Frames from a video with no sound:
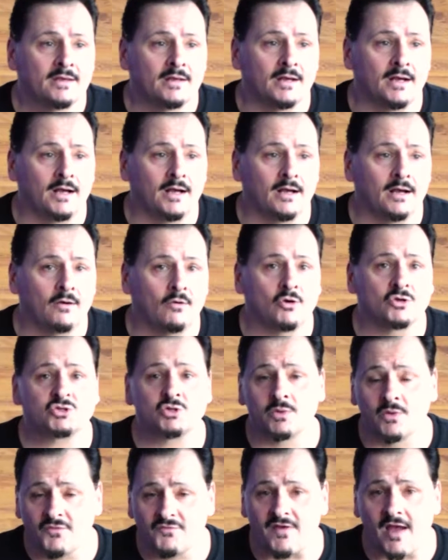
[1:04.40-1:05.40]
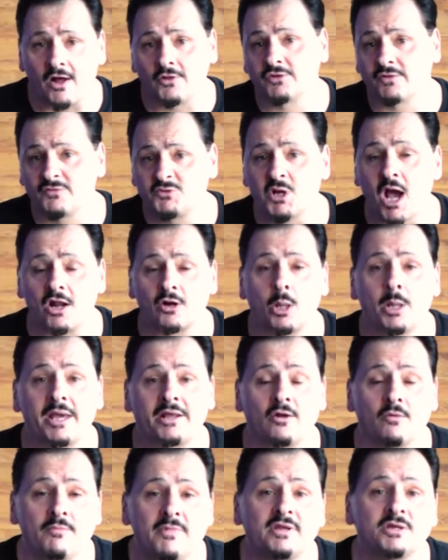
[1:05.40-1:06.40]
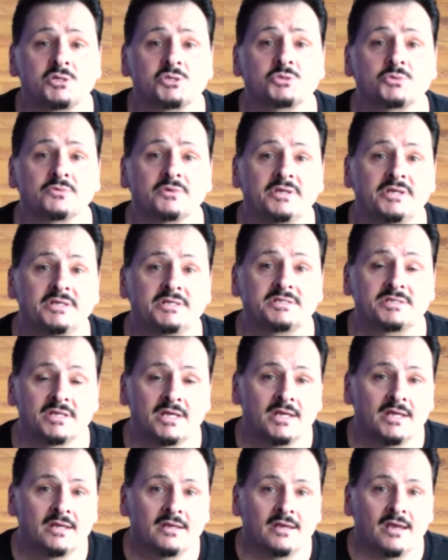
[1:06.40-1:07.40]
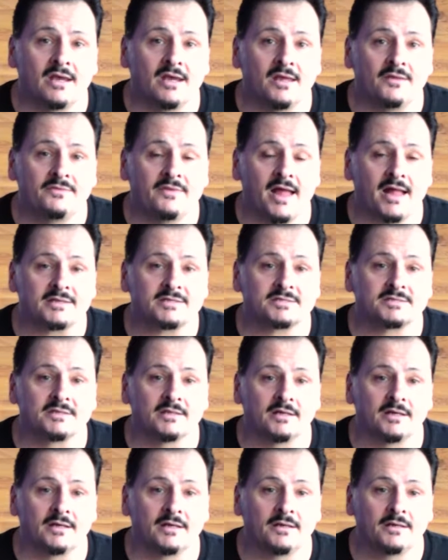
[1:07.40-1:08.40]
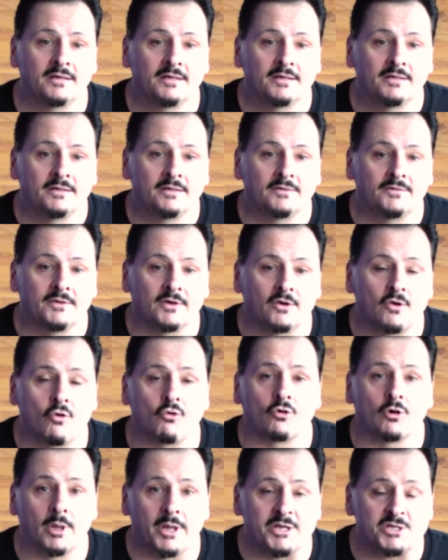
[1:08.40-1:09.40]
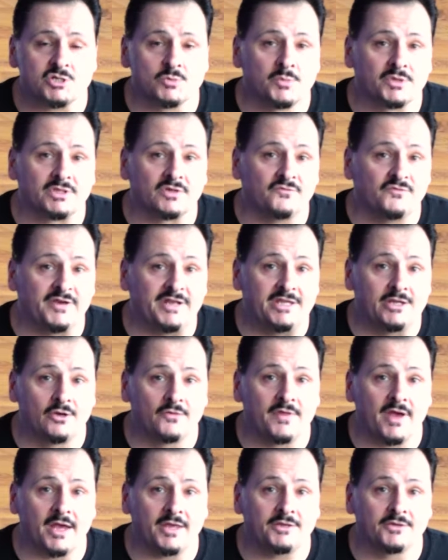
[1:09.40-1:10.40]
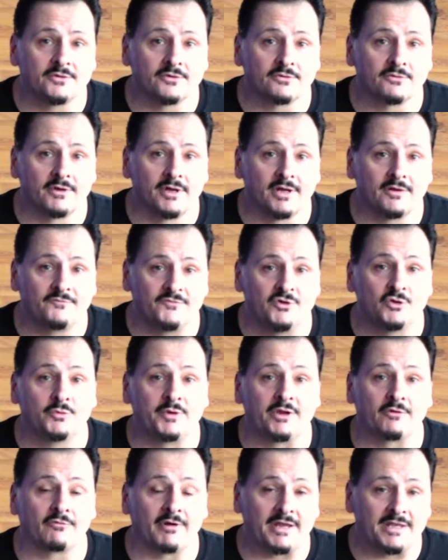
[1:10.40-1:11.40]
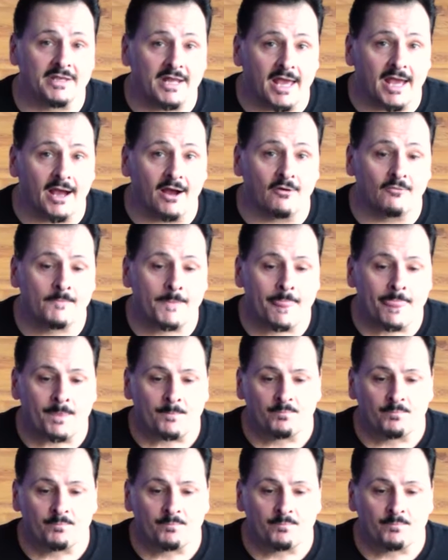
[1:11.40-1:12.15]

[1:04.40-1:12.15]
Also the founder of John Orlando Ministries, and that's the correlation with the video that you're viewing right now.